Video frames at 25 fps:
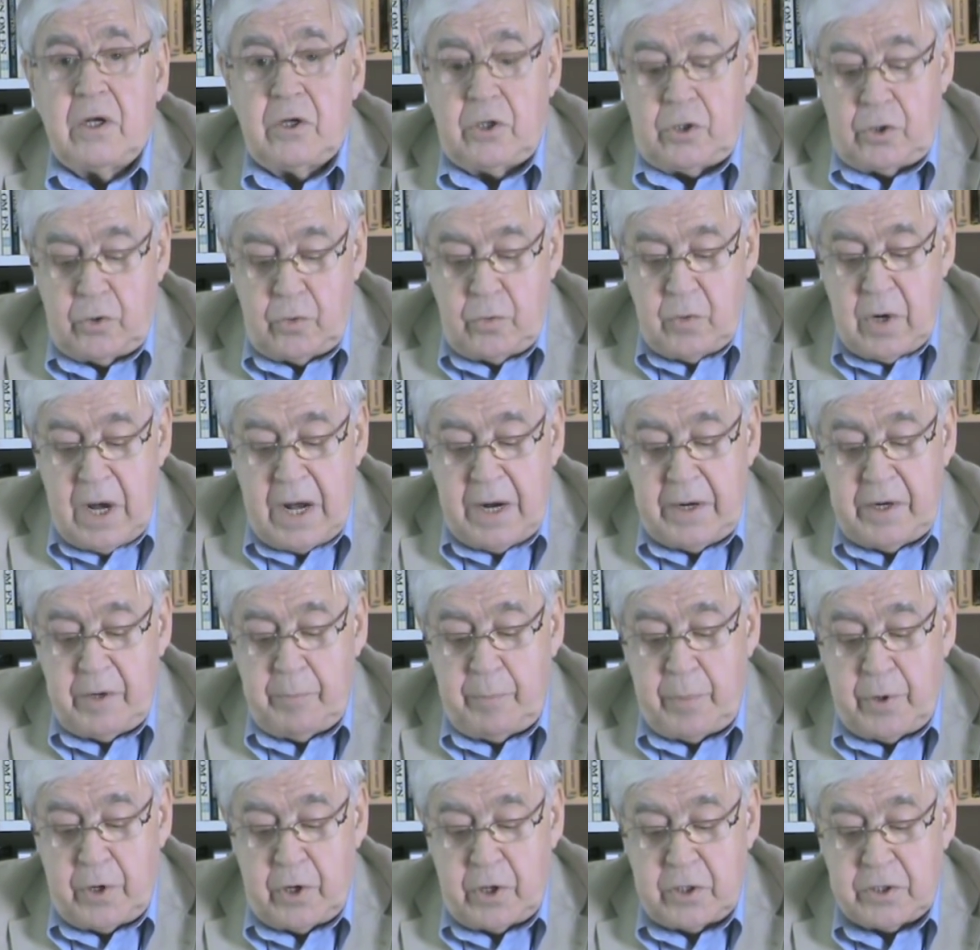
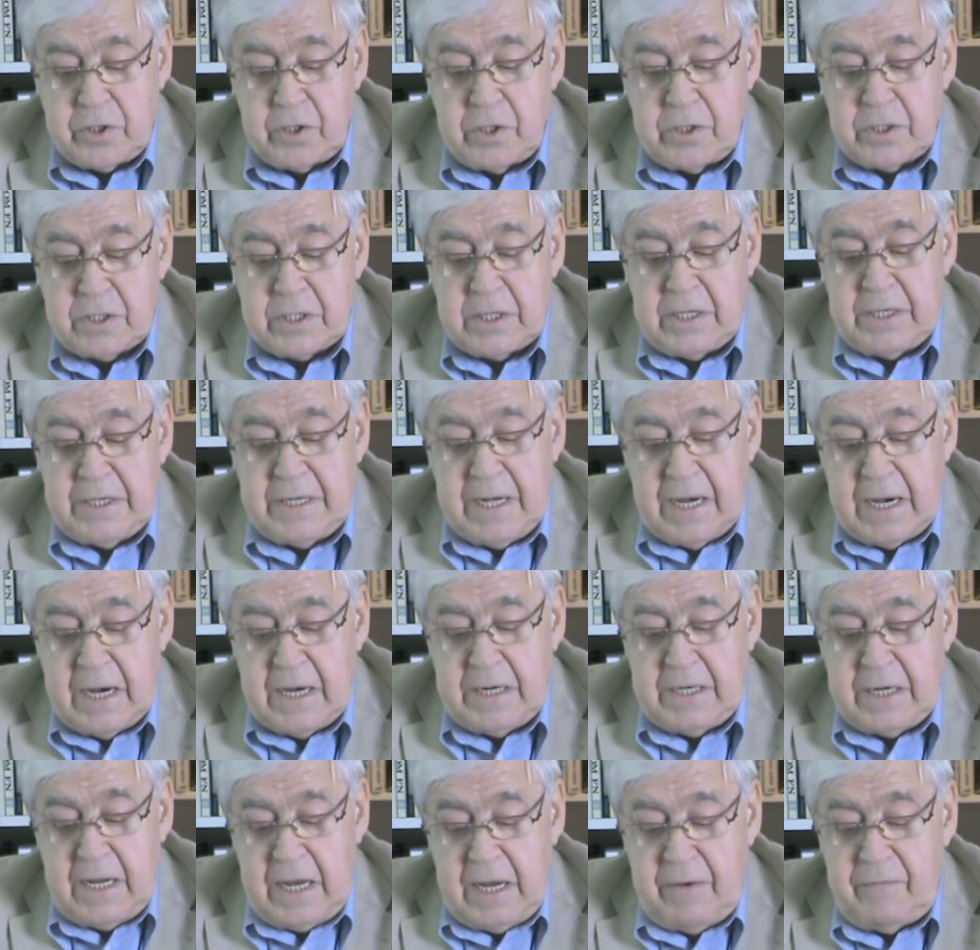200 persons
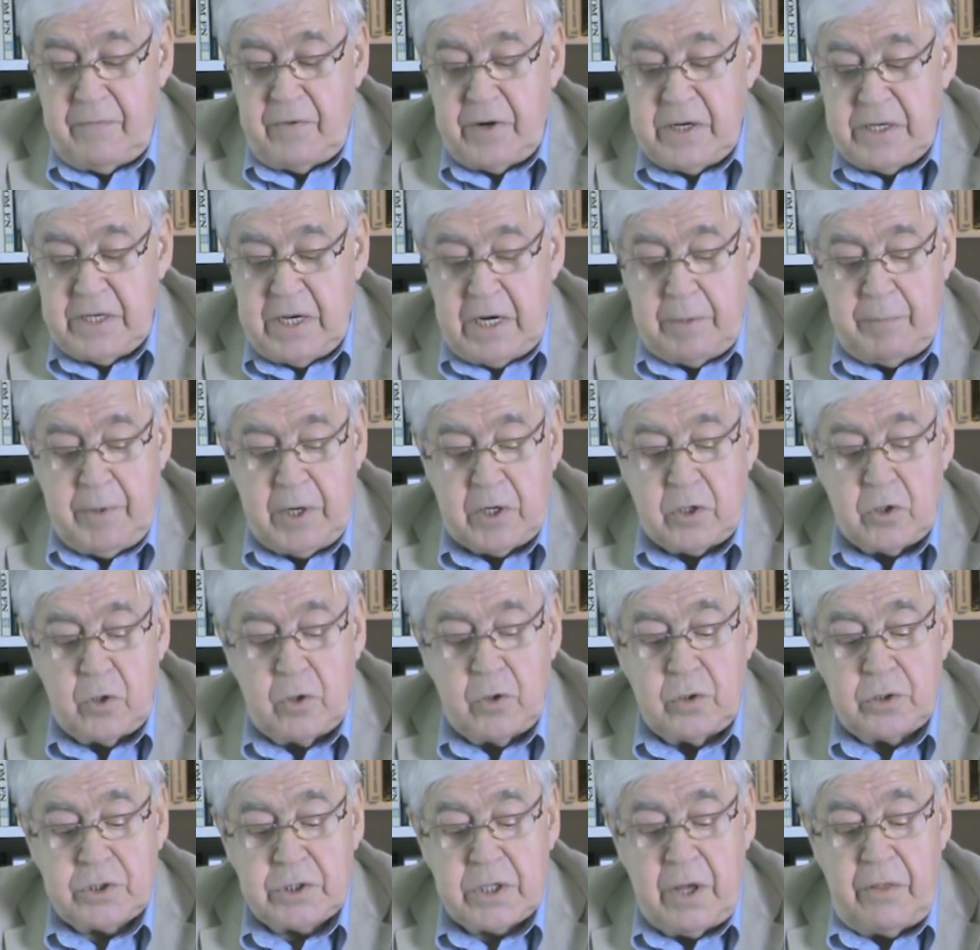died every year
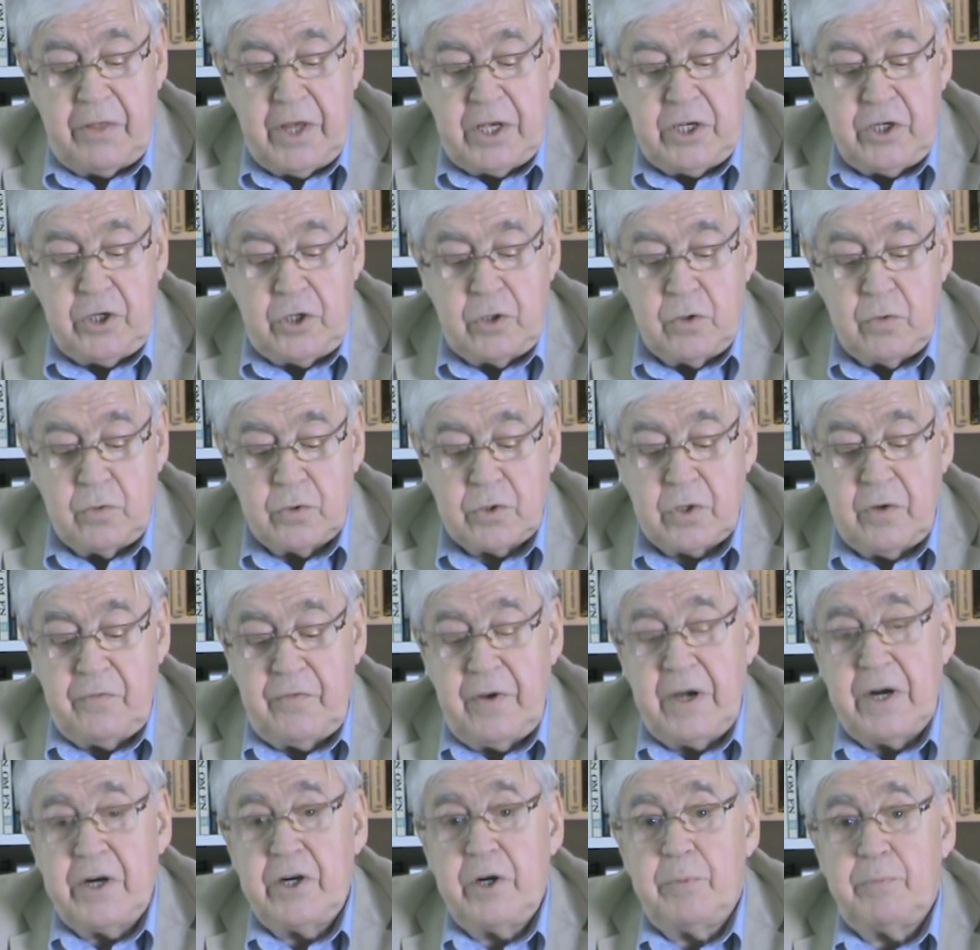because they used a
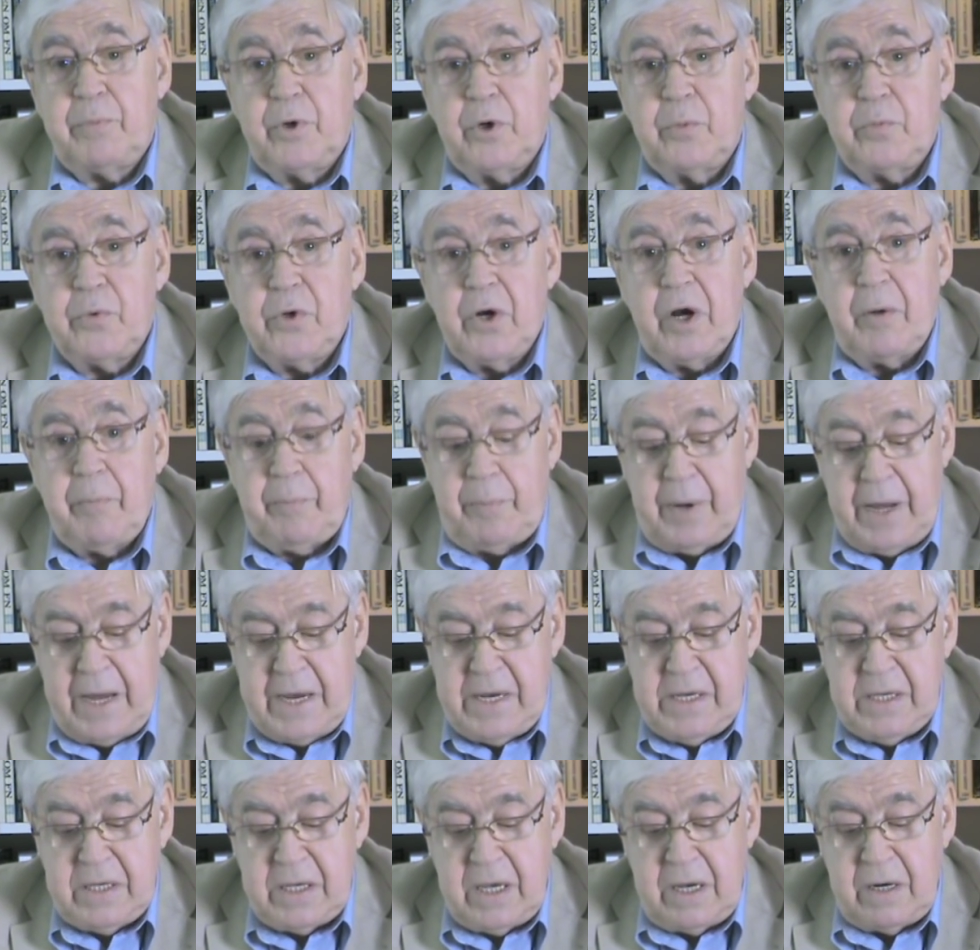very popular
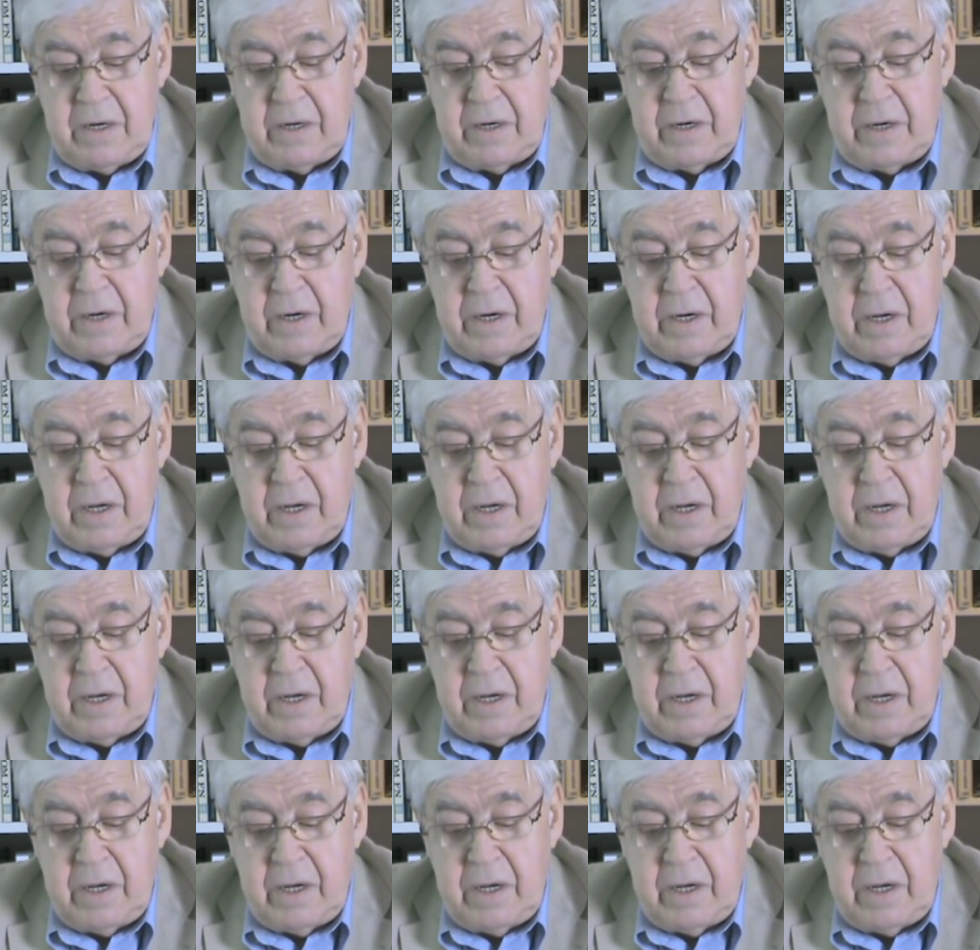painkiller.